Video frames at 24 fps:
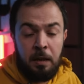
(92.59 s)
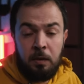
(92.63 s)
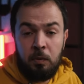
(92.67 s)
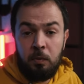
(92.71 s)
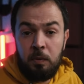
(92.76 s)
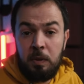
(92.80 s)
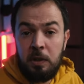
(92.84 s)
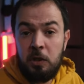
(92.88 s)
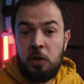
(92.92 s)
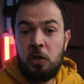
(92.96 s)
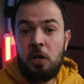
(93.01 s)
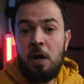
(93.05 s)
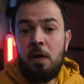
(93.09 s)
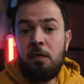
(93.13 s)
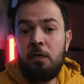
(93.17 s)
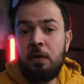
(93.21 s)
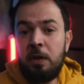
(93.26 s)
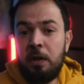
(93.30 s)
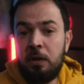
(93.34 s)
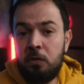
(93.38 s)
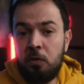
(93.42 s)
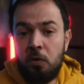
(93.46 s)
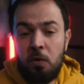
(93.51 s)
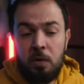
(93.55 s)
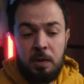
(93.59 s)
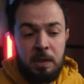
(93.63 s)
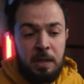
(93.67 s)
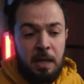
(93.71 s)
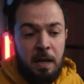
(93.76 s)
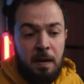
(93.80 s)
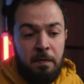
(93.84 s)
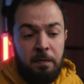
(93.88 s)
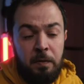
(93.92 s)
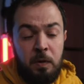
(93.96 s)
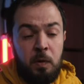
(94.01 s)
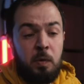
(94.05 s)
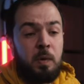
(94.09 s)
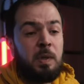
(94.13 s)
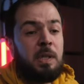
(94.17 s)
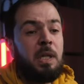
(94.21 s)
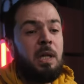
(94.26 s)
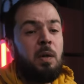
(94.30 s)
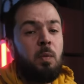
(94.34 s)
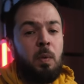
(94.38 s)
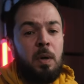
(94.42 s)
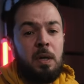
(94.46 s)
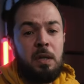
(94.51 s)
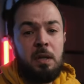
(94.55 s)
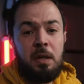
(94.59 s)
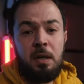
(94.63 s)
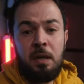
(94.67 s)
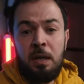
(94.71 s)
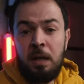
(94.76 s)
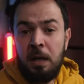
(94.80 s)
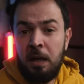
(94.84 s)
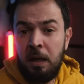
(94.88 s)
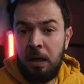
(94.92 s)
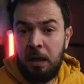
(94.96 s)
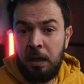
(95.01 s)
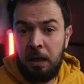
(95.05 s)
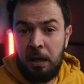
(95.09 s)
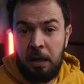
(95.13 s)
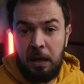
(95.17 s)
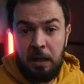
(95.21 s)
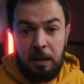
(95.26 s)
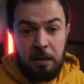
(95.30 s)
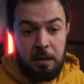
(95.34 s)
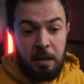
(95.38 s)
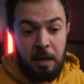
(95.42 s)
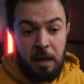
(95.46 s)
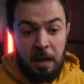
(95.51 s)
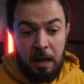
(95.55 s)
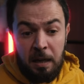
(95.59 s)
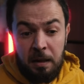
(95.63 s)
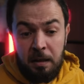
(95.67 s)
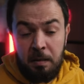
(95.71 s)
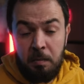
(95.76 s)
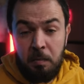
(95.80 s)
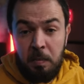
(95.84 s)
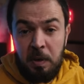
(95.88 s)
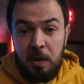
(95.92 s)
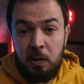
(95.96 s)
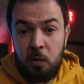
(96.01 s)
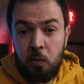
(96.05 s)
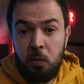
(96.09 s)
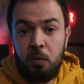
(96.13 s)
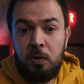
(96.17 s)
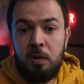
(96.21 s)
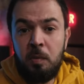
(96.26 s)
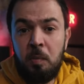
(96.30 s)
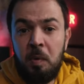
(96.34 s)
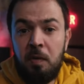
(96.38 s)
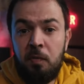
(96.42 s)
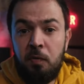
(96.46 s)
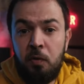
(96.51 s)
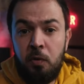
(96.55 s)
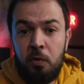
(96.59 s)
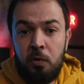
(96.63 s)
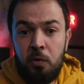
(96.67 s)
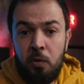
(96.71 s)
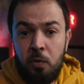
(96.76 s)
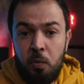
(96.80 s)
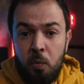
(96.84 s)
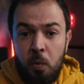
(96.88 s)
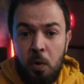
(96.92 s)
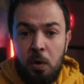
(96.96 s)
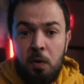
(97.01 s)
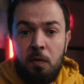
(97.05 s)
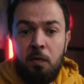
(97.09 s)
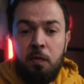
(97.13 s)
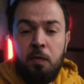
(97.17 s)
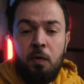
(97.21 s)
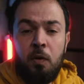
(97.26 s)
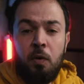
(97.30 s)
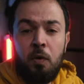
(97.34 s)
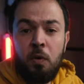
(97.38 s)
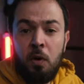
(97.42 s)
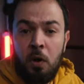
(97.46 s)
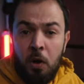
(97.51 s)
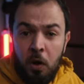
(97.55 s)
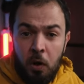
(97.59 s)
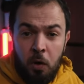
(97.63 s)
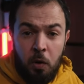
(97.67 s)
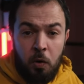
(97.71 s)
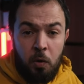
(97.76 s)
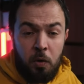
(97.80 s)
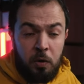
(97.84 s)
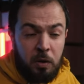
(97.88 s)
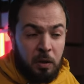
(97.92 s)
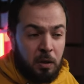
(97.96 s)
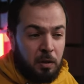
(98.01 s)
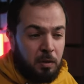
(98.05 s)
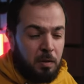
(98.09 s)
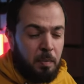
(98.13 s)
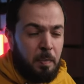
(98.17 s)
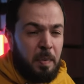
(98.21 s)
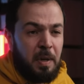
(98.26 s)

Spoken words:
to discover it yourself, to see whether it can be suitable for your workflow or not.